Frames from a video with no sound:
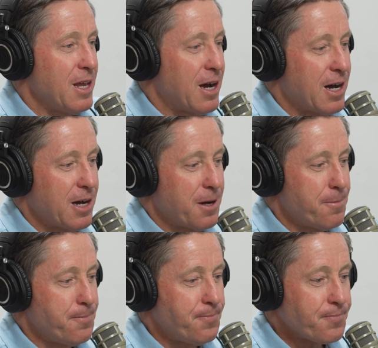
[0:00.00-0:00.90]

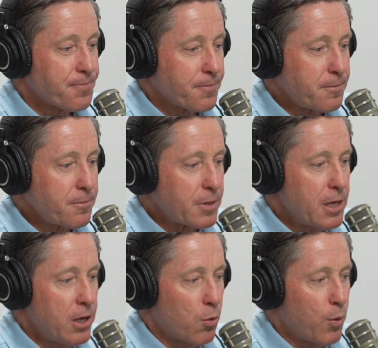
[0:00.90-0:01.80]

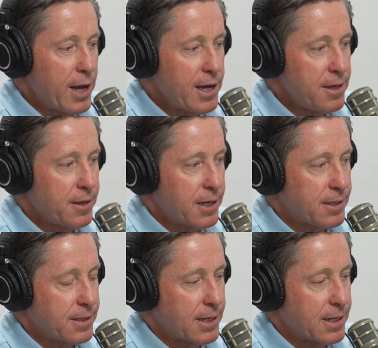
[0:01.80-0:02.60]
in a way that,